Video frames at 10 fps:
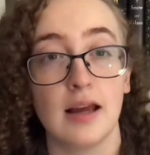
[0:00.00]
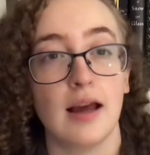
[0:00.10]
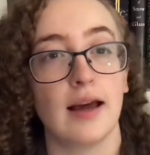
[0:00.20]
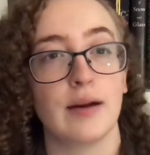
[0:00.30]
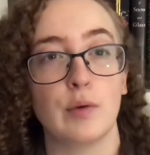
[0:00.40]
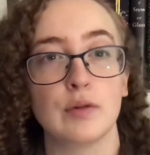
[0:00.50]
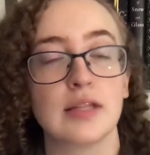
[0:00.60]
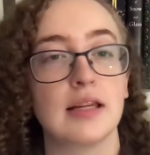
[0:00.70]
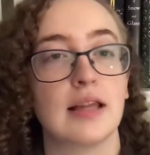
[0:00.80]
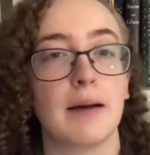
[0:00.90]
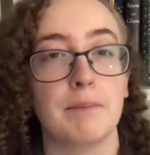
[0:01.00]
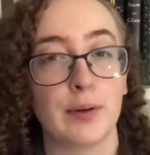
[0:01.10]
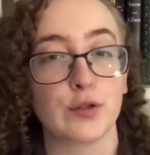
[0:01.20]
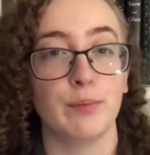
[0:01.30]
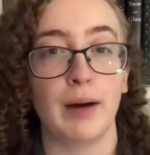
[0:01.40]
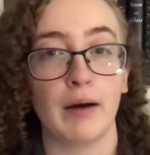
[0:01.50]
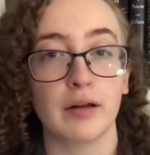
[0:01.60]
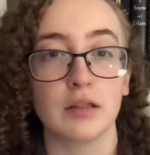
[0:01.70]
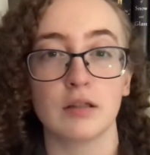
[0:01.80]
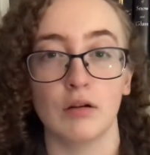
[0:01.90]
and I won't say that much about
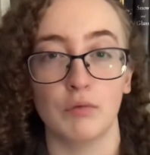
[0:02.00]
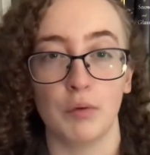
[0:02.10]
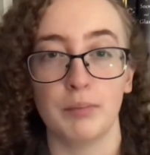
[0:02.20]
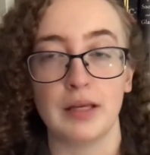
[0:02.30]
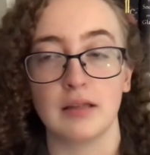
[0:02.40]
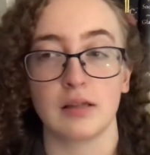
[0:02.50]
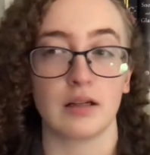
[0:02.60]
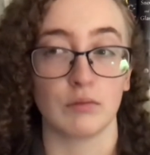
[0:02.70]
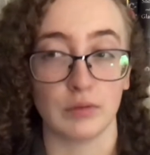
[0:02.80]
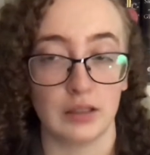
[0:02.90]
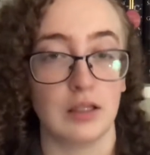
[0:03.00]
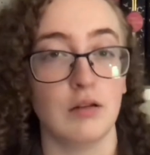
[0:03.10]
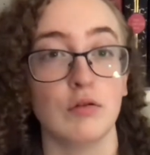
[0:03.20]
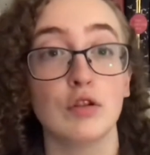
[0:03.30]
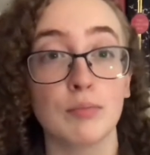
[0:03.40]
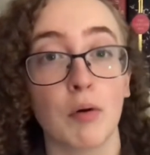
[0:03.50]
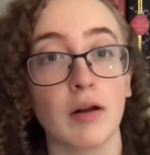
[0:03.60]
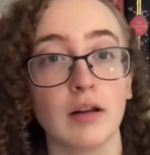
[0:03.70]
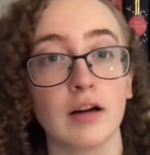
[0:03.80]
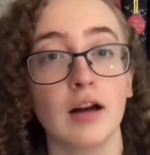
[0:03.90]
it, so it won't be like a really huge
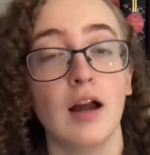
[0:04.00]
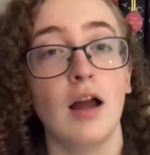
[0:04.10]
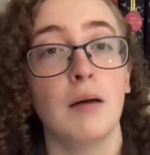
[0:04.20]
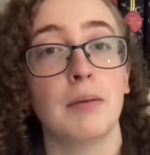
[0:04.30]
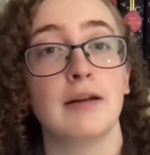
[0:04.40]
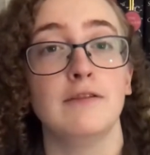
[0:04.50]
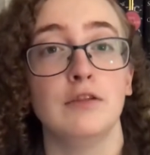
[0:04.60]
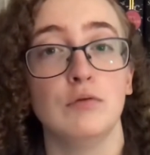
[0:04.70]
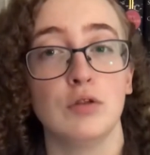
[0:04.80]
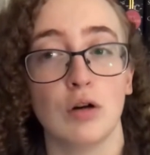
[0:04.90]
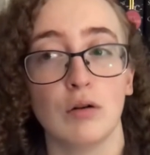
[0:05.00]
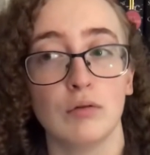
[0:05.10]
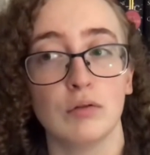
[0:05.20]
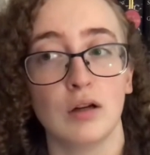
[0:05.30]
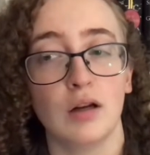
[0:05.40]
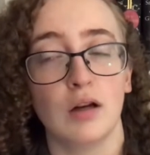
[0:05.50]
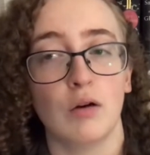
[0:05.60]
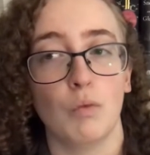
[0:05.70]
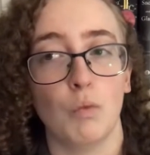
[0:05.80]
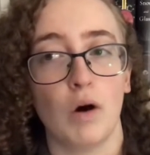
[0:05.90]
spoiler, but if you don't
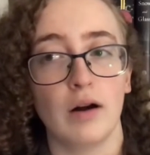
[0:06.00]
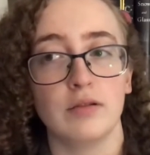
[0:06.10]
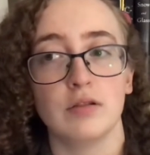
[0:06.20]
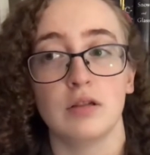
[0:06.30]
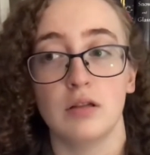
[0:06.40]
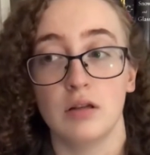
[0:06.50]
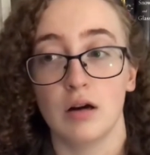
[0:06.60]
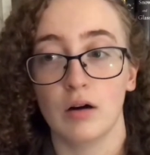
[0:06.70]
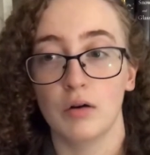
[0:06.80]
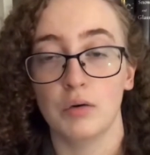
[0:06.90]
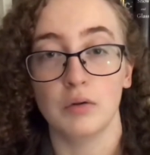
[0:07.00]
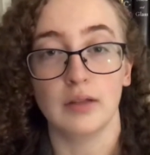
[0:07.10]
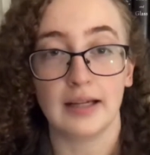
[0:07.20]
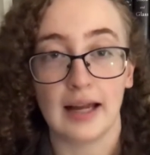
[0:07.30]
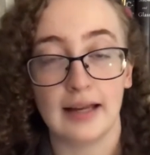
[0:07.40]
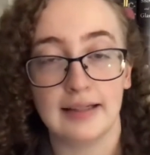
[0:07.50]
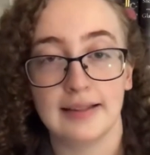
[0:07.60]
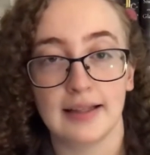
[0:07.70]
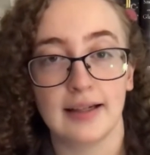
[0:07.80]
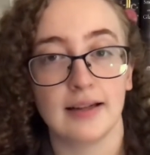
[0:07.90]
want to know like
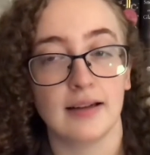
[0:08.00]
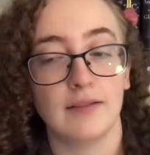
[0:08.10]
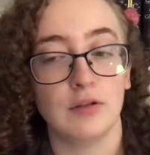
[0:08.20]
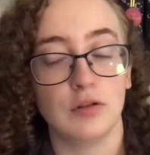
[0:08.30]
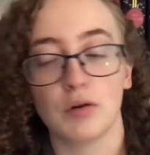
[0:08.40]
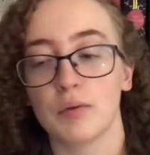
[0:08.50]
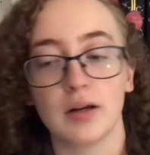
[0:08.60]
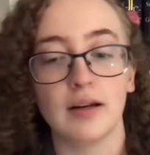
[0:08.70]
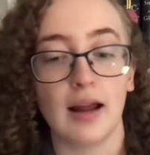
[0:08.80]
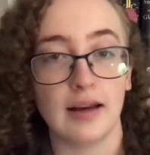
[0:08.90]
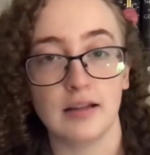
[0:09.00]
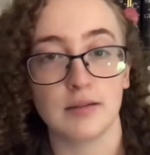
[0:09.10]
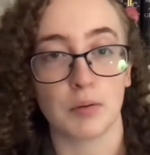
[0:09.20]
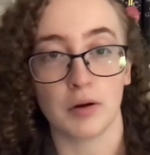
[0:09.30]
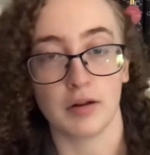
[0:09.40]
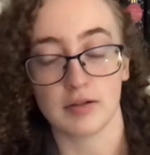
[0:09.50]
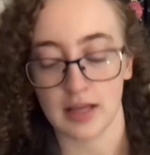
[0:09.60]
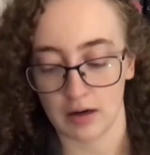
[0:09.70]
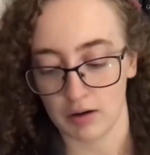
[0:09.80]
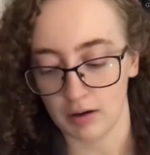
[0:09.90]
anything, if you don't want any spoilers
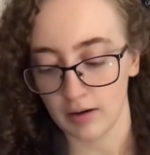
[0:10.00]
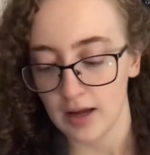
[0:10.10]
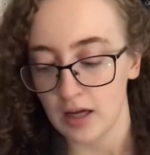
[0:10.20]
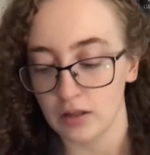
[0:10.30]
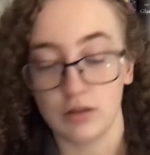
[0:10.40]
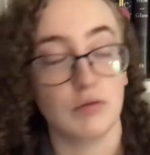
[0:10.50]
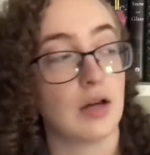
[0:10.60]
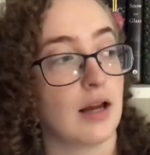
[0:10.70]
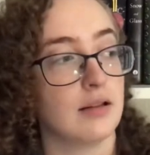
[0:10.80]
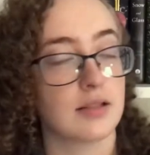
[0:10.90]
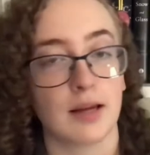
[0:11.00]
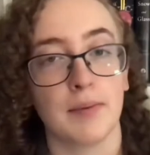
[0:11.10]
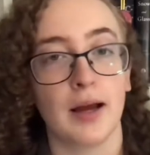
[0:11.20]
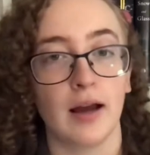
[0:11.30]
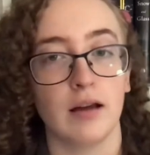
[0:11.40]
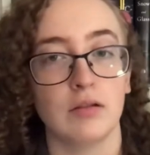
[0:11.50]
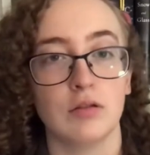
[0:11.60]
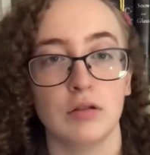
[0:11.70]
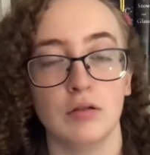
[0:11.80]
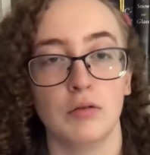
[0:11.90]
at all, you can skip ahead
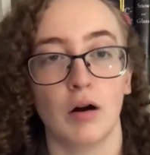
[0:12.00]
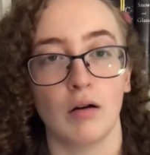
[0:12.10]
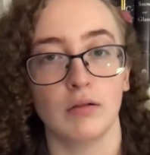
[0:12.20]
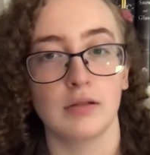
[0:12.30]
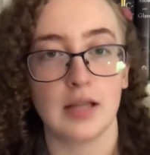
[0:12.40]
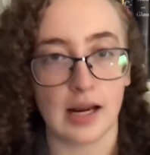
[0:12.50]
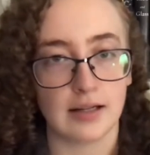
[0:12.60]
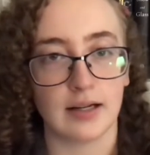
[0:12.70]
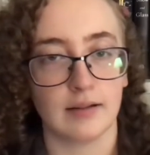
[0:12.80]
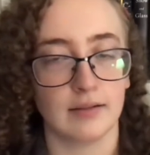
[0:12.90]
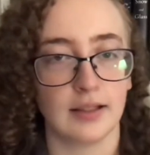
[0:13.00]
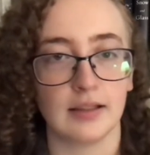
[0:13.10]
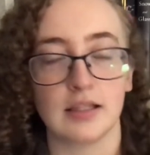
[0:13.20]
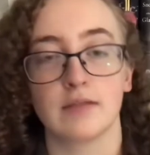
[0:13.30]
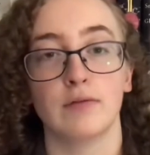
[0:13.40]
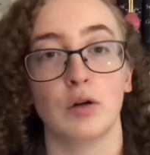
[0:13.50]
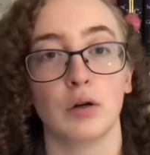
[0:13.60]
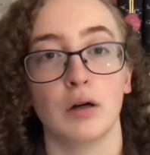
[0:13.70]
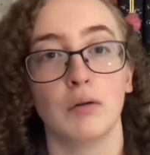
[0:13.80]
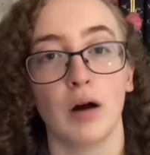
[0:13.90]
to, I'll take down like this
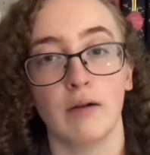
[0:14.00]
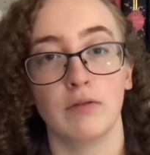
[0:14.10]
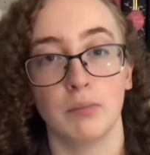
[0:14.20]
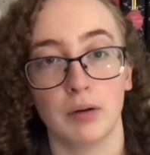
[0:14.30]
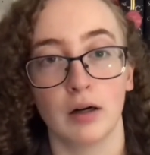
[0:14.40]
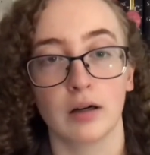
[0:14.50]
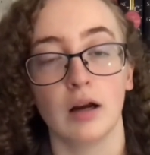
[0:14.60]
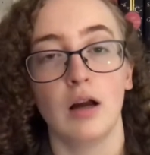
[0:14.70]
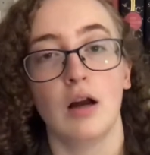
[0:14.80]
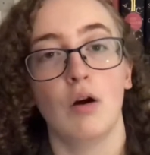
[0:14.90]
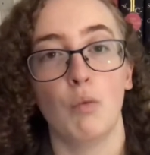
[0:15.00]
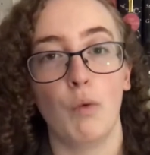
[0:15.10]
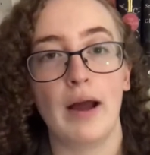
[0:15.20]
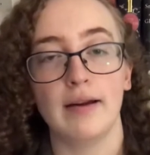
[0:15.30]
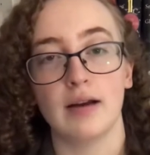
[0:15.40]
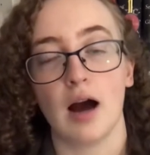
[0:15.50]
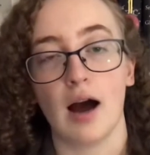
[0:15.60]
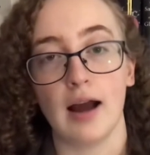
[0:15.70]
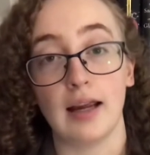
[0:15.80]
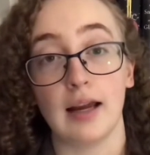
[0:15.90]
photo of the book when
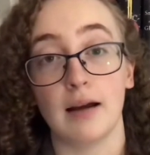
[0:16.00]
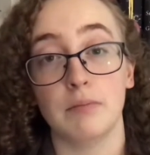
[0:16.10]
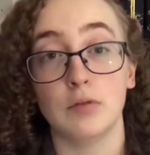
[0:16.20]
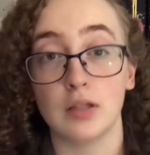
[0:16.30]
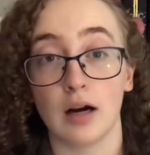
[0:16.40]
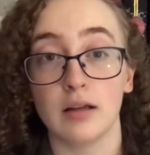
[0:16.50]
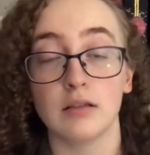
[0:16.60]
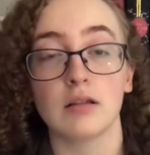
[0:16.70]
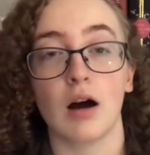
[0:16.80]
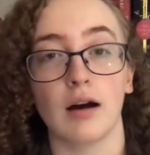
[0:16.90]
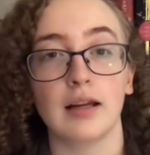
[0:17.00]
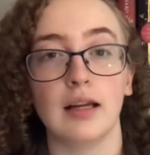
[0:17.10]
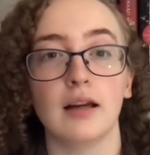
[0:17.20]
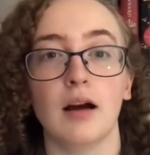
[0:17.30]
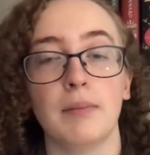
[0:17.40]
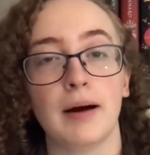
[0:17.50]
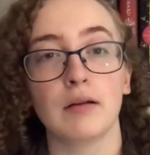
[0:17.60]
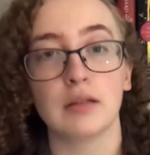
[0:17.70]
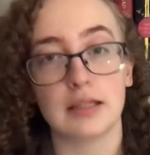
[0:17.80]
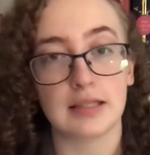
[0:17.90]
I am done talking
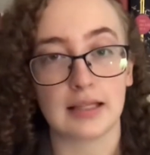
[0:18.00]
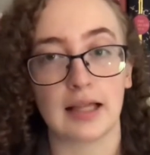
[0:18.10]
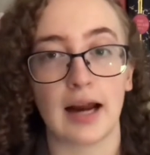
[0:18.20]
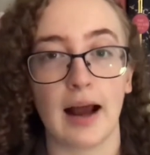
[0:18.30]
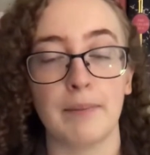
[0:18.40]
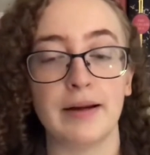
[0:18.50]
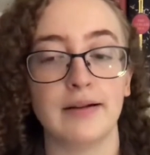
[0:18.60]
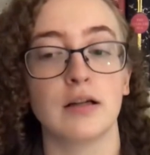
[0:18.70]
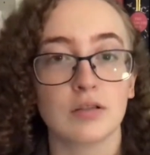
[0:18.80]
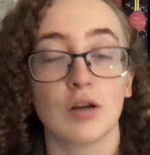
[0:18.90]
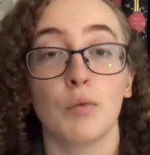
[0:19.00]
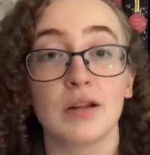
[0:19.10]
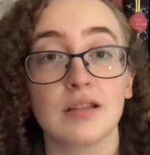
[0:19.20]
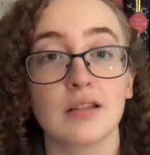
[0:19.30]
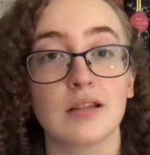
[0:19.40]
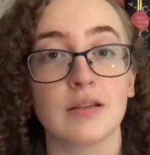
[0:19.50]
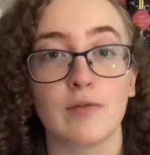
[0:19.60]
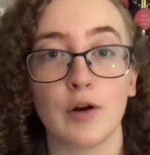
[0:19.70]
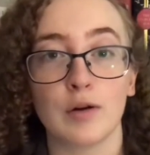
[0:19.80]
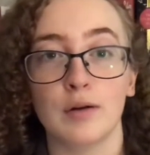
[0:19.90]
about this thing that happened. So once this
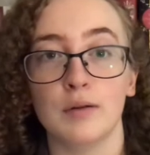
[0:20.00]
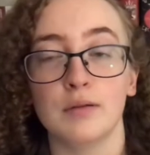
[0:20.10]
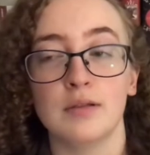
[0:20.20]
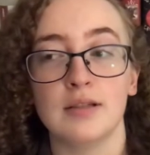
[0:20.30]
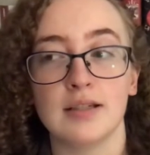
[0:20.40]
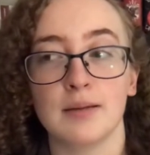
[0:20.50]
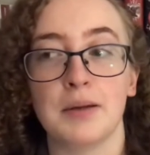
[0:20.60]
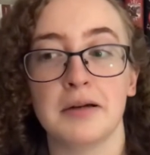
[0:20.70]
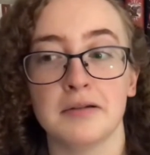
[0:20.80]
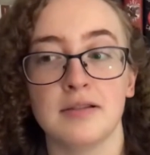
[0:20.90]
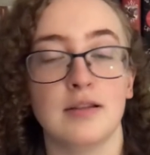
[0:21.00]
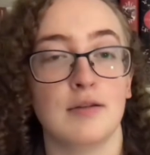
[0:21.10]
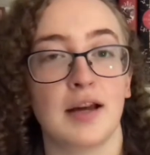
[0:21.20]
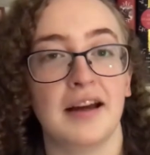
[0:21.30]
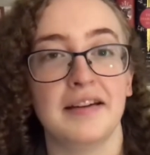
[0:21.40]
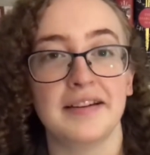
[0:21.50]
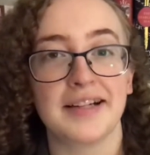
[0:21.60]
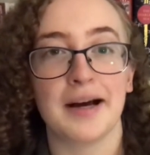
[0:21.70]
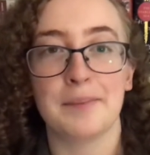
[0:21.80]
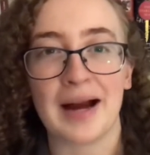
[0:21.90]
photo disappears, you can
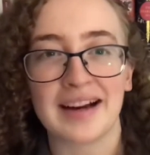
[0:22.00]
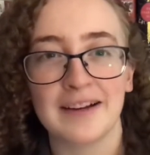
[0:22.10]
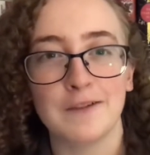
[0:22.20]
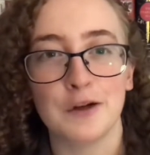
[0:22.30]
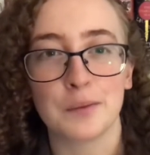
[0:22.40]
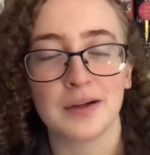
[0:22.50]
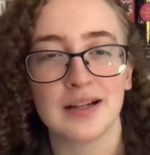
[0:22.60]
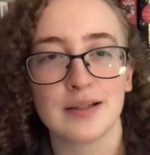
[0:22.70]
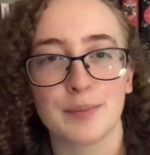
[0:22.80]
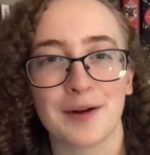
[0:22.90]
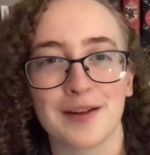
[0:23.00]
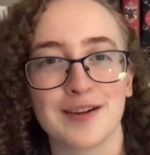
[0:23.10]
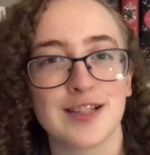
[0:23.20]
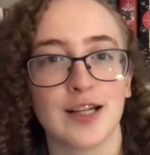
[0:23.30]
come back if you don't want any spoilers.